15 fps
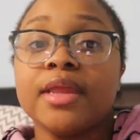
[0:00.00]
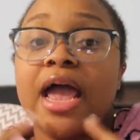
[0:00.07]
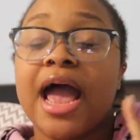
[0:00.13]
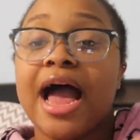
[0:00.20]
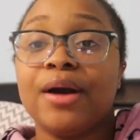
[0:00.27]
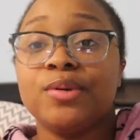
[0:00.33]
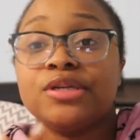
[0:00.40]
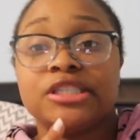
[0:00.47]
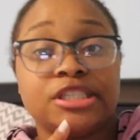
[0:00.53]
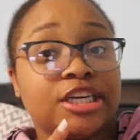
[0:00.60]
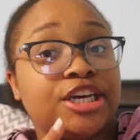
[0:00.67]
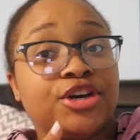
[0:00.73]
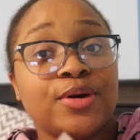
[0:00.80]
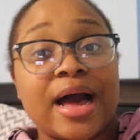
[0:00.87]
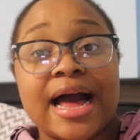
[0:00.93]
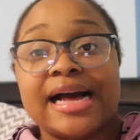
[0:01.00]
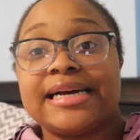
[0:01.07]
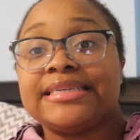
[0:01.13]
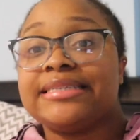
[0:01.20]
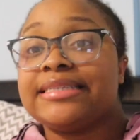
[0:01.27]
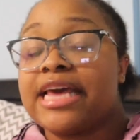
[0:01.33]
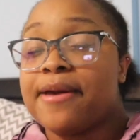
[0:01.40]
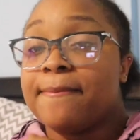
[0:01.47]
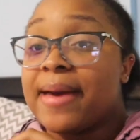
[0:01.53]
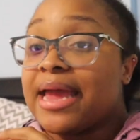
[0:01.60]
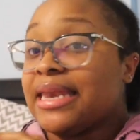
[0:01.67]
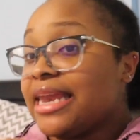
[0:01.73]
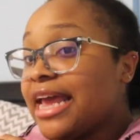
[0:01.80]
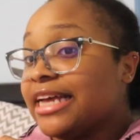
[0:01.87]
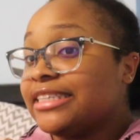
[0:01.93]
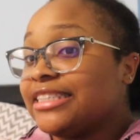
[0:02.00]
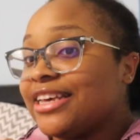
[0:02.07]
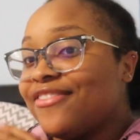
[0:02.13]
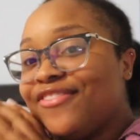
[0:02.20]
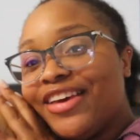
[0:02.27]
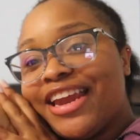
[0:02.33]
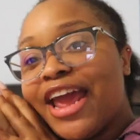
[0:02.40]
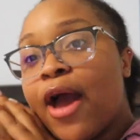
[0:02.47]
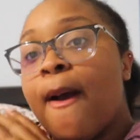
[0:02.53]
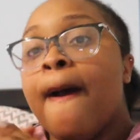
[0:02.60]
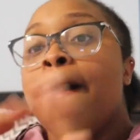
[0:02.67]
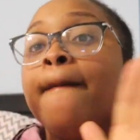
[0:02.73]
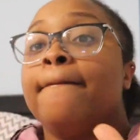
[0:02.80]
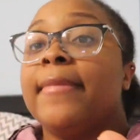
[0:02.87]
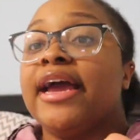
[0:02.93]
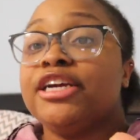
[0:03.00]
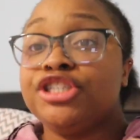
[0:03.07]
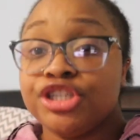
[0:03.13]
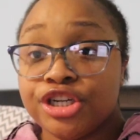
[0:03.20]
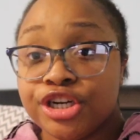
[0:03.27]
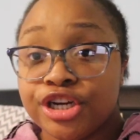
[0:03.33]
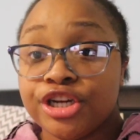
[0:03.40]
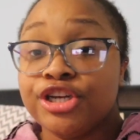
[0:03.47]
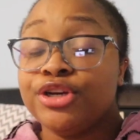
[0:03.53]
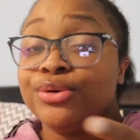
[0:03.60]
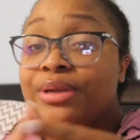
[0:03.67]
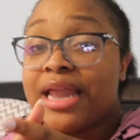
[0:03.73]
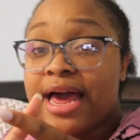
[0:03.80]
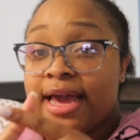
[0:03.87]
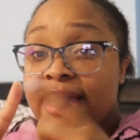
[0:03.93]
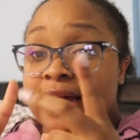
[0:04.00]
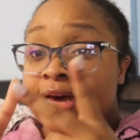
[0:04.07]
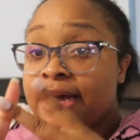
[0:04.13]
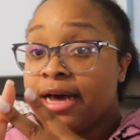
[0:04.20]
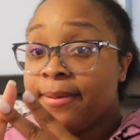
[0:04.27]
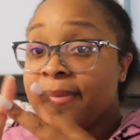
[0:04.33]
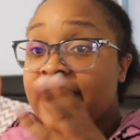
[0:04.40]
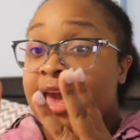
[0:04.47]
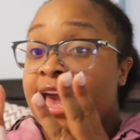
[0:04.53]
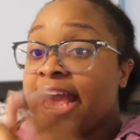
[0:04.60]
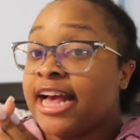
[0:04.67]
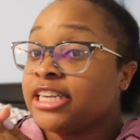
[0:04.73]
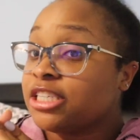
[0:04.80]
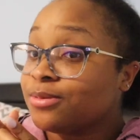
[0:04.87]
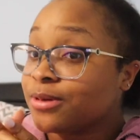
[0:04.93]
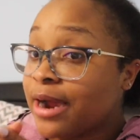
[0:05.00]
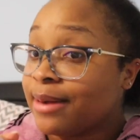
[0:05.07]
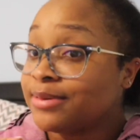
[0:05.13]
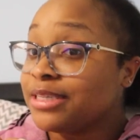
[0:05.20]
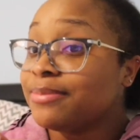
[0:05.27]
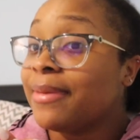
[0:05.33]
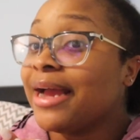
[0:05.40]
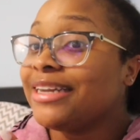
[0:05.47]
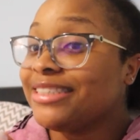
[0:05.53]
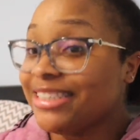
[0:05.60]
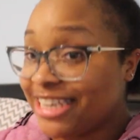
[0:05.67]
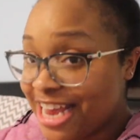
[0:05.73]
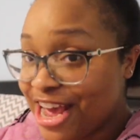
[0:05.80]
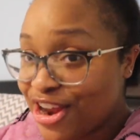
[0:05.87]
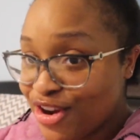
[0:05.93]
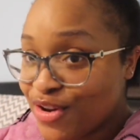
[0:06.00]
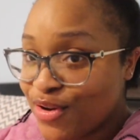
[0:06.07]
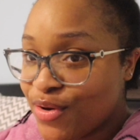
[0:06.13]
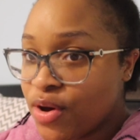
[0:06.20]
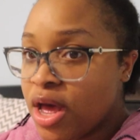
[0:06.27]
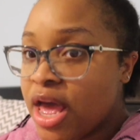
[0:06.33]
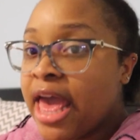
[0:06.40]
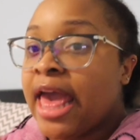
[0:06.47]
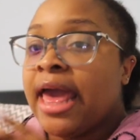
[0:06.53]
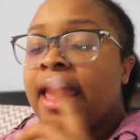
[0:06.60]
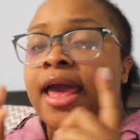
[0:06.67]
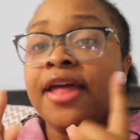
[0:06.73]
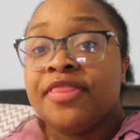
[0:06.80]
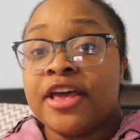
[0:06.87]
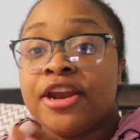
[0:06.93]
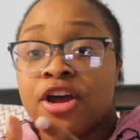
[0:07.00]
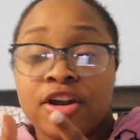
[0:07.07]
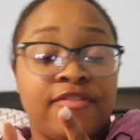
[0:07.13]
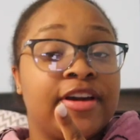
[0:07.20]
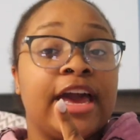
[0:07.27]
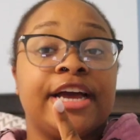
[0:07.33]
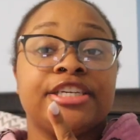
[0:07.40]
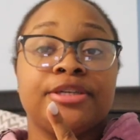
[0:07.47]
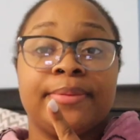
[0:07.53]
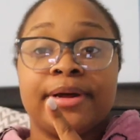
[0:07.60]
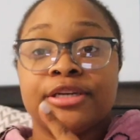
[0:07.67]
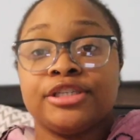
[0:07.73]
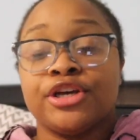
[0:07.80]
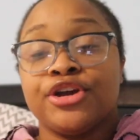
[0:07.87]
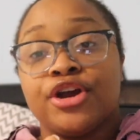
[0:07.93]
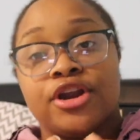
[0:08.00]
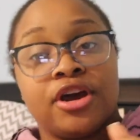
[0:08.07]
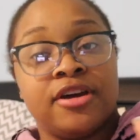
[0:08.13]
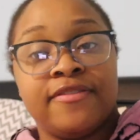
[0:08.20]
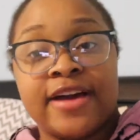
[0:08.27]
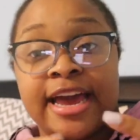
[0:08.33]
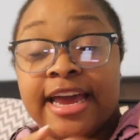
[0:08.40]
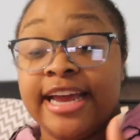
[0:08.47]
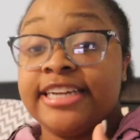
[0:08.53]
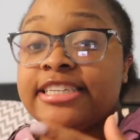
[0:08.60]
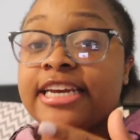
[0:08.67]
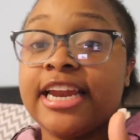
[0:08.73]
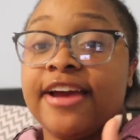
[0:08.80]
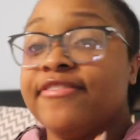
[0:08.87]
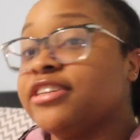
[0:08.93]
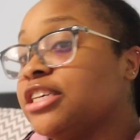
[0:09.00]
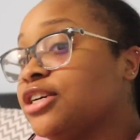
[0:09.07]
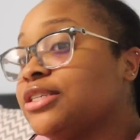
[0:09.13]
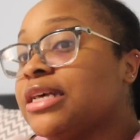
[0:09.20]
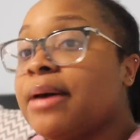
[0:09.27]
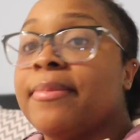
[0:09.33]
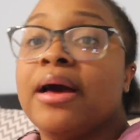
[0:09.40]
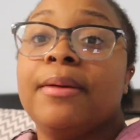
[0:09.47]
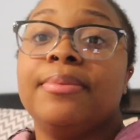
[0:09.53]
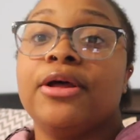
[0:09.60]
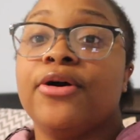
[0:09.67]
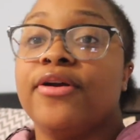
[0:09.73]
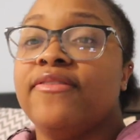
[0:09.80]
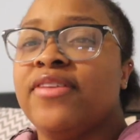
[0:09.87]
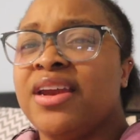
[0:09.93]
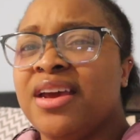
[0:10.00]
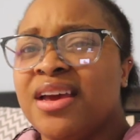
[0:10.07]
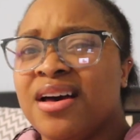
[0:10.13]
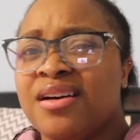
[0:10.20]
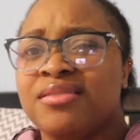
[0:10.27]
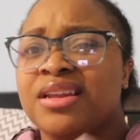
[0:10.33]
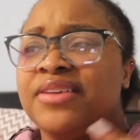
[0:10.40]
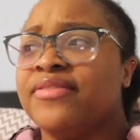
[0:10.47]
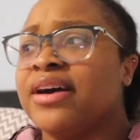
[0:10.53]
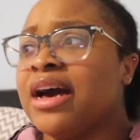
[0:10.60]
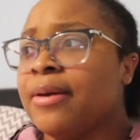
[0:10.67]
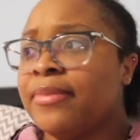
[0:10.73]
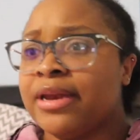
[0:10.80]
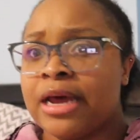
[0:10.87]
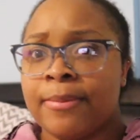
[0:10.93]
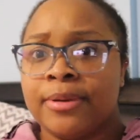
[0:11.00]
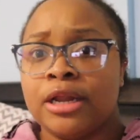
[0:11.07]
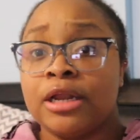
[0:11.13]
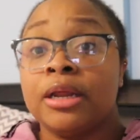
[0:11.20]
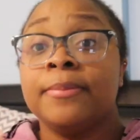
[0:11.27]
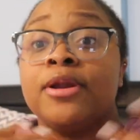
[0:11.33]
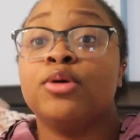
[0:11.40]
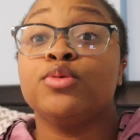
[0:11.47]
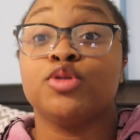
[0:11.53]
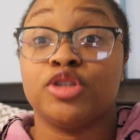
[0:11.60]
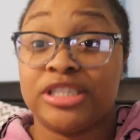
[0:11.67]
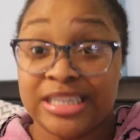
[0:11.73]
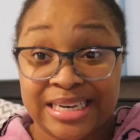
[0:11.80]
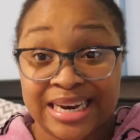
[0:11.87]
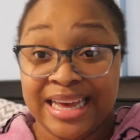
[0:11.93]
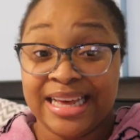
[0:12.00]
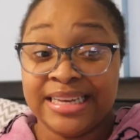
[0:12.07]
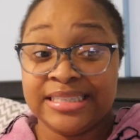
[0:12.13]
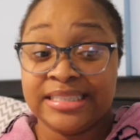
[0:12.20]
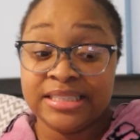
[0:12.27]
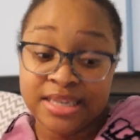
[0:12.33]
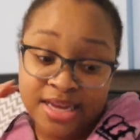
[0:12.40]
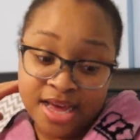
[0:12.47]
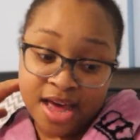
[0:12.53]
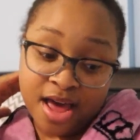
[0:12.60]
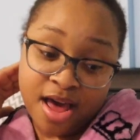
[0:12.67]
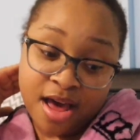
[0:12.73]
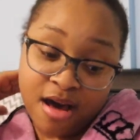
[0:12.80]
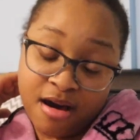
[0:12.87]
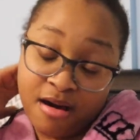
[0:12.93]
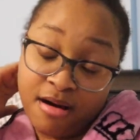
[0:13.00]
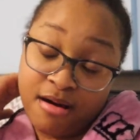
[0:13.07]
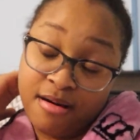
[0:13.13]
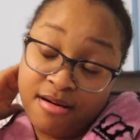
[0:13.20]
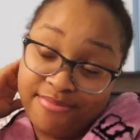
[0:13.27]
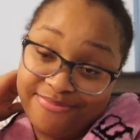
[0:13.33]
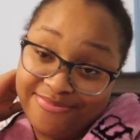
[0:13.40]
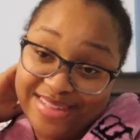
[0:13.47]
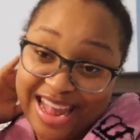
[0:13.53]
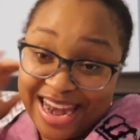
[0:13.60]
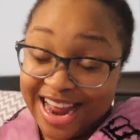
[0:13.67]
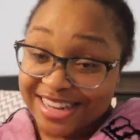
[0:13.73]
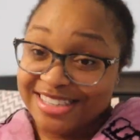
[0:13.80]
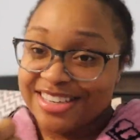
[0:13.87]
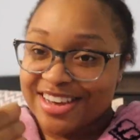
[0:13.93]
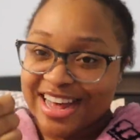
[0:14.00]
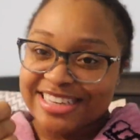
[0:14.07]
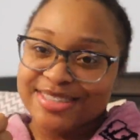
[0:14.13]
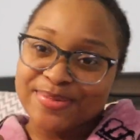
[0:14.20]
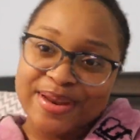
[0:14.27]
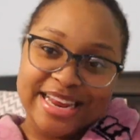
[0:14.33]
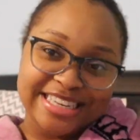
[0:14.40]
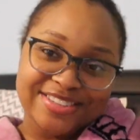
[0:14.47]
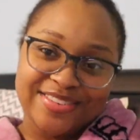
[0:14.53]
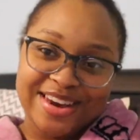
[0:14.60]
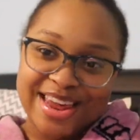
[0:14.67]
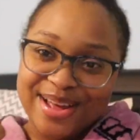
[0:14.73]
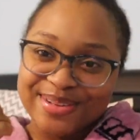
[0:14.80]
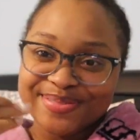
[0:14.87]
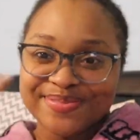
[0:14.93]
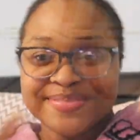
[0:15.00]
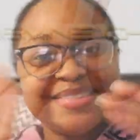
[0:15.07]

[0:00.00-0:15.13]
I will see you guys in my next video. Make sure you like, comment, and subscribe to my channel. Hit that notification bell so you're notified each and every single time I upload a video. Leave a comment down below. Let me know what you going to see next. Um, and I'll see you guys in my next video.